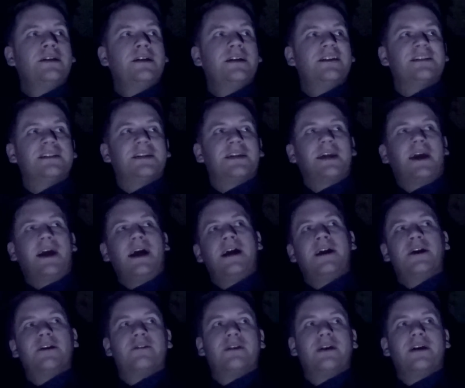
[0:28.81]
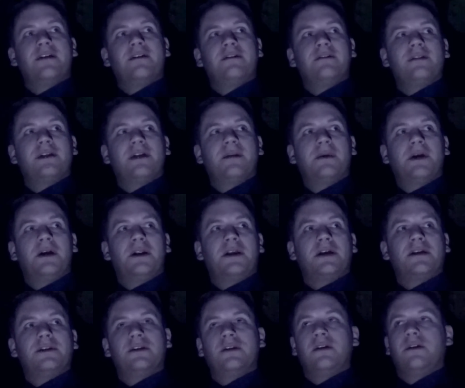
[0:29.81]
Is it a gangrel commanding
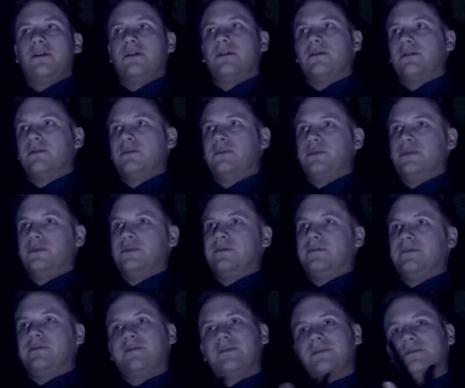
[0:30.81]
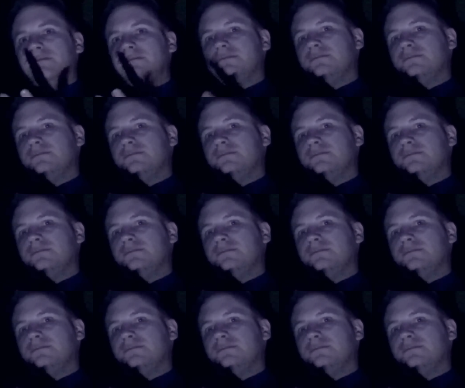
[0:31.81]
a dog or a wolf?